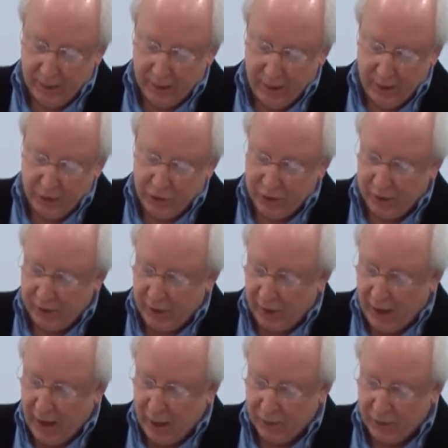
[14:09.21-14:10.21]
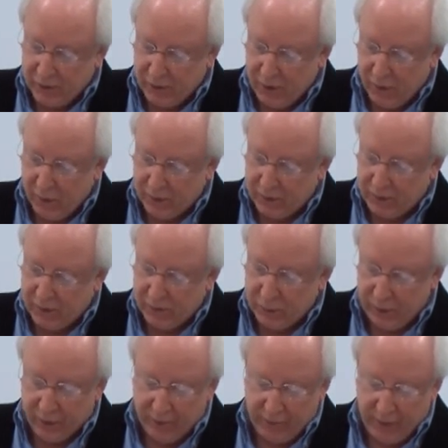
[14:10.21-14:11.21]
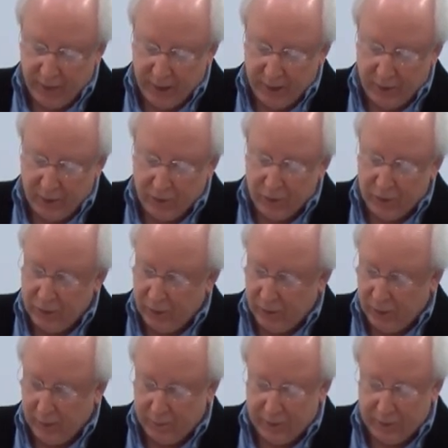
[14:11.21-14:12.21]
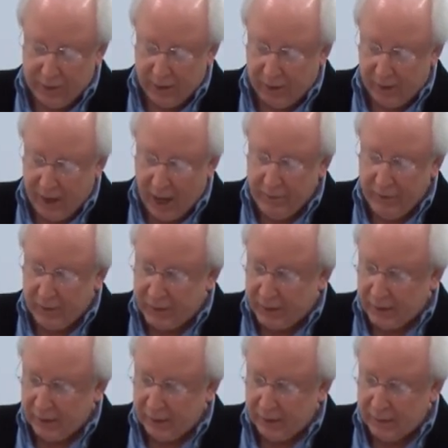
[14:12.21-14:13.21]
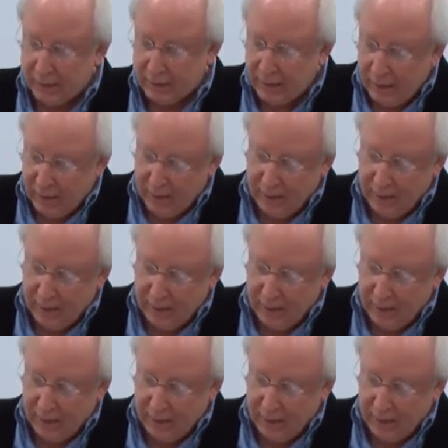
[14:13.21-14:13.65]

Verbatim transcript: each in their housecoats with faded tulips and daffodils